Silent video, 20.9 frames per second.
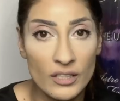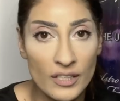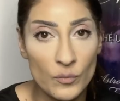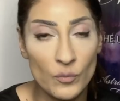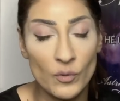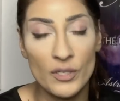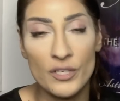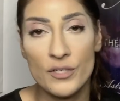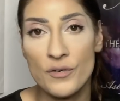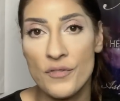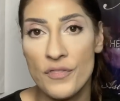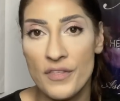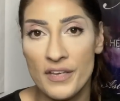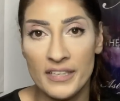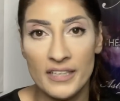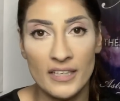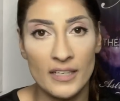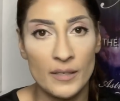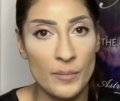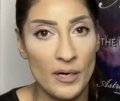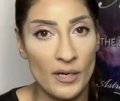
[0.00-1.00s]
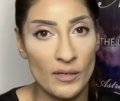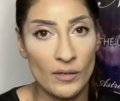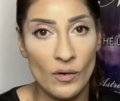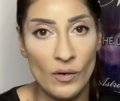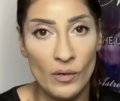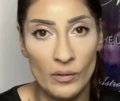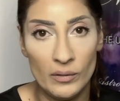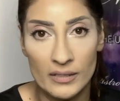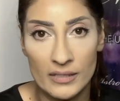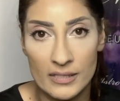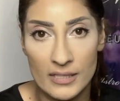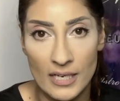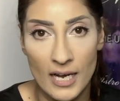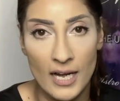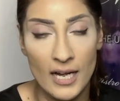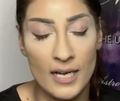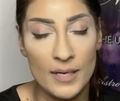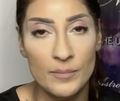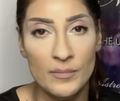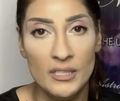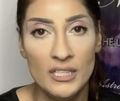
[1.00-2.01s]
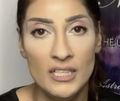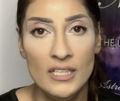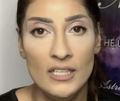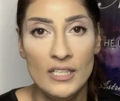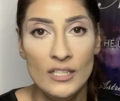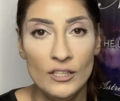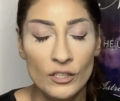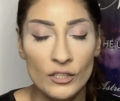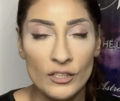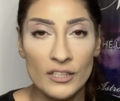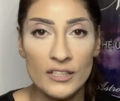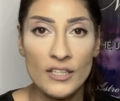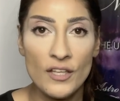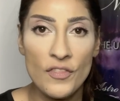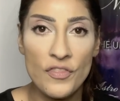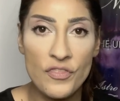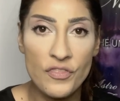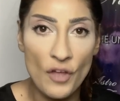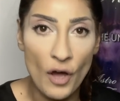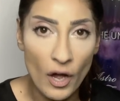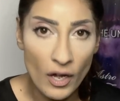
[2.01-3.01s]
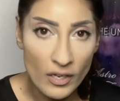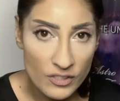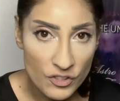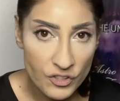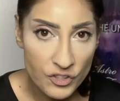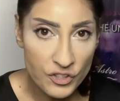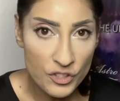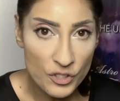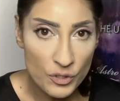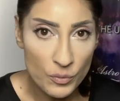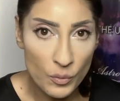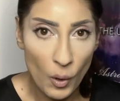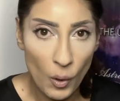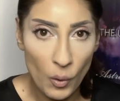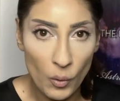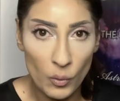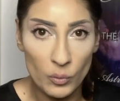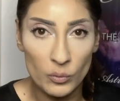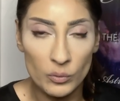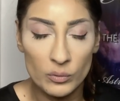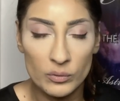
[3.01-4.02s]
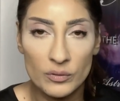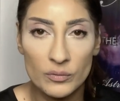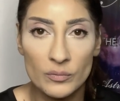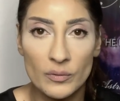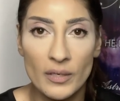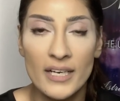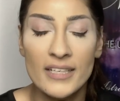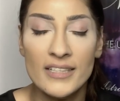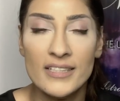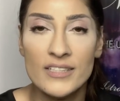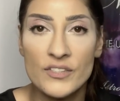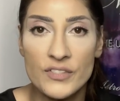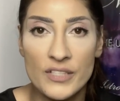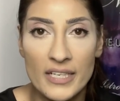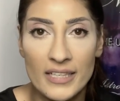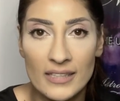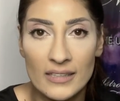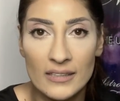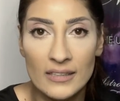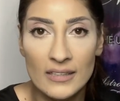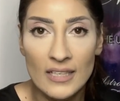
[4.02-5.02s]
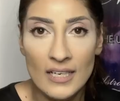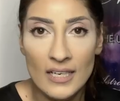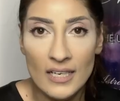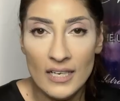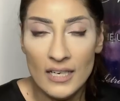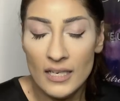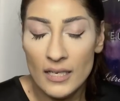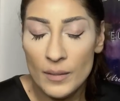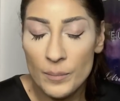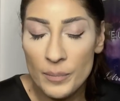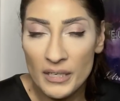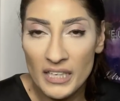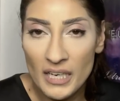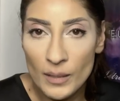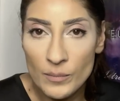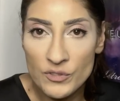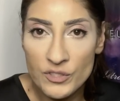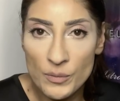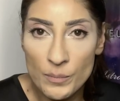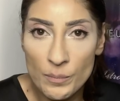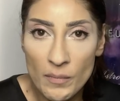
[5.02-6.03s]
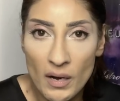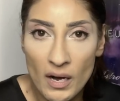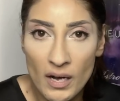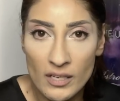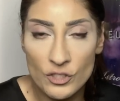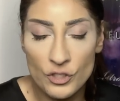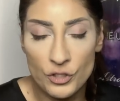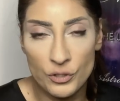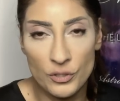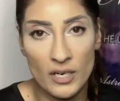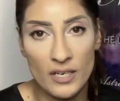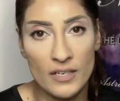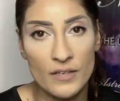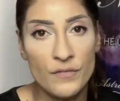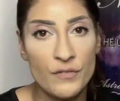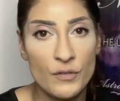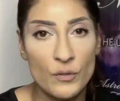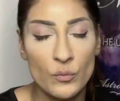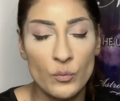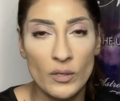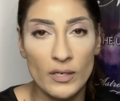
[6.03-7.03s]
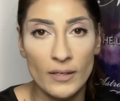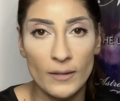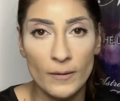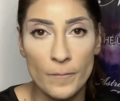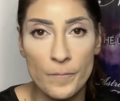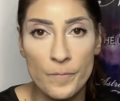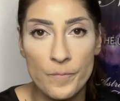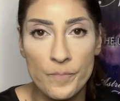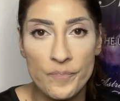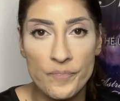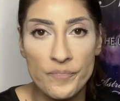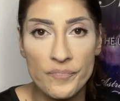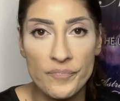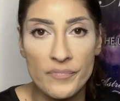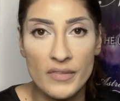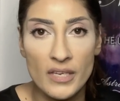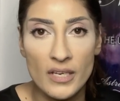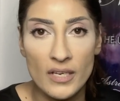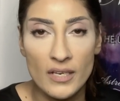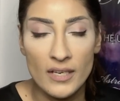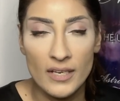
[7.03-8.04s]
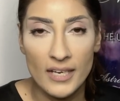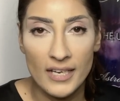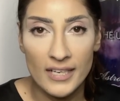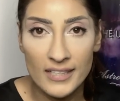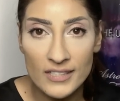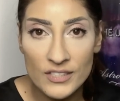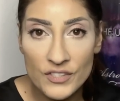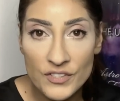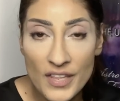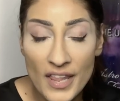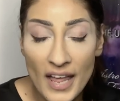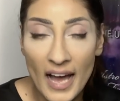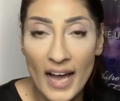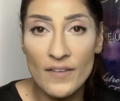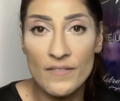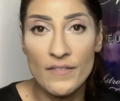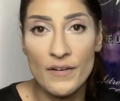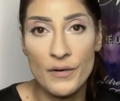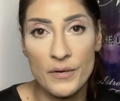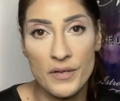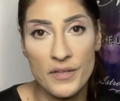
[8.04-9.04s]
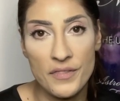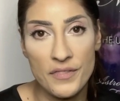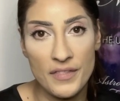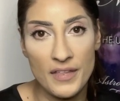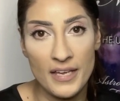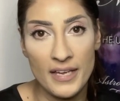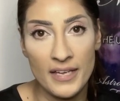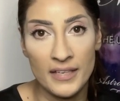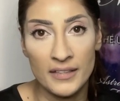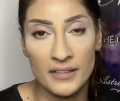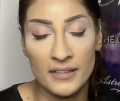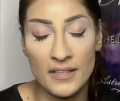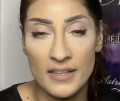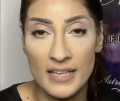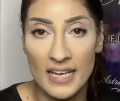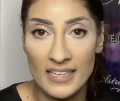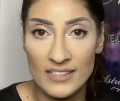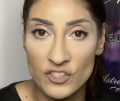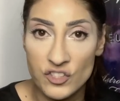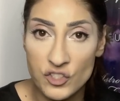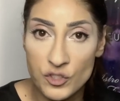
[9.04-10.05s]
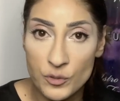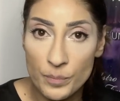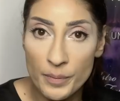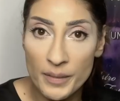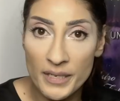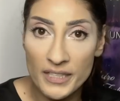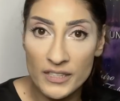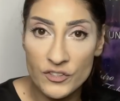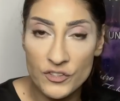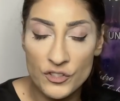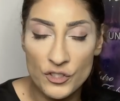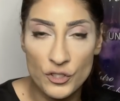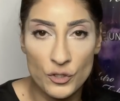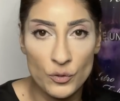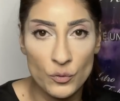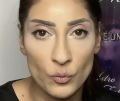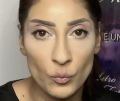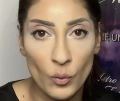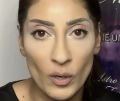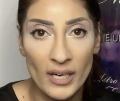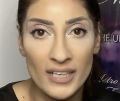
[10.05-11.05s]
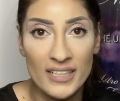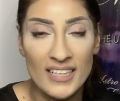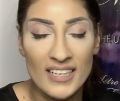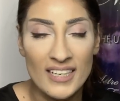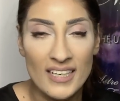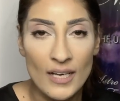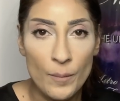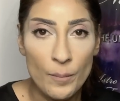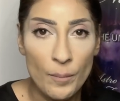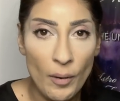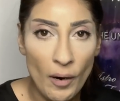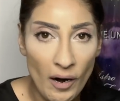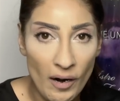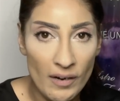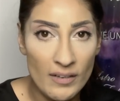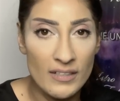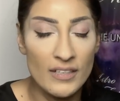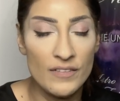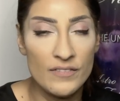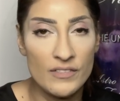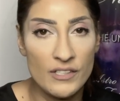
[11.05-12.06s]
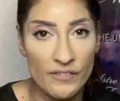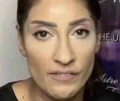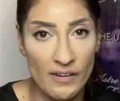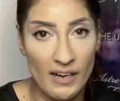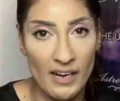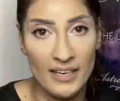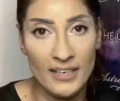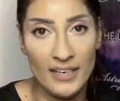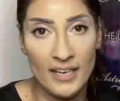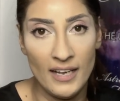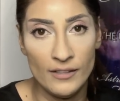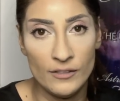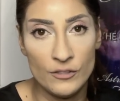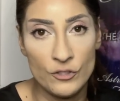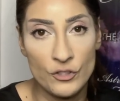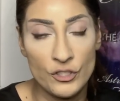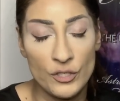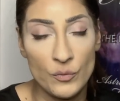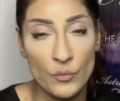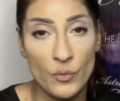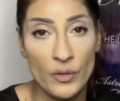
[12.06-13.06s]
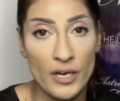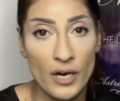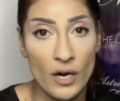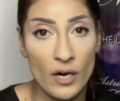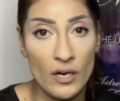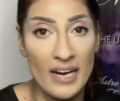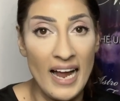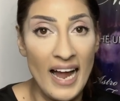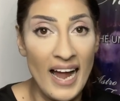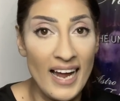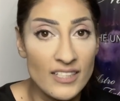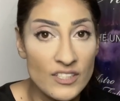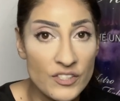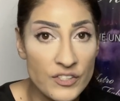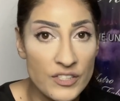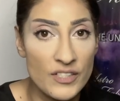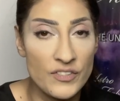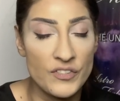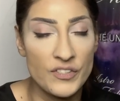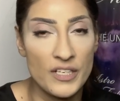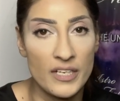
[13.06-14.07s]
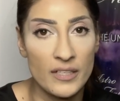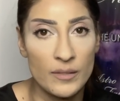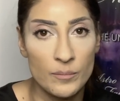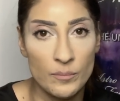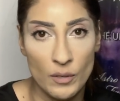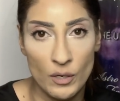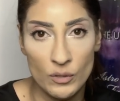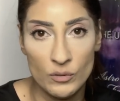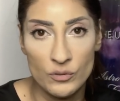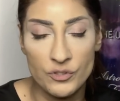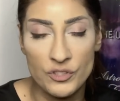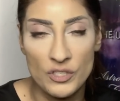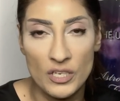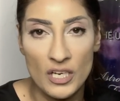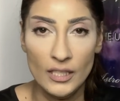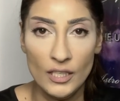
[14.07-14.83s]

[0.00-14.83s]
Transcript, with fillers: at what you're thinking about all the time. Look at the thoughts you hold, right? It's like a, it becomes a mantra, if you will. It is that very thing that speaks to what part of divine energy we are accessing most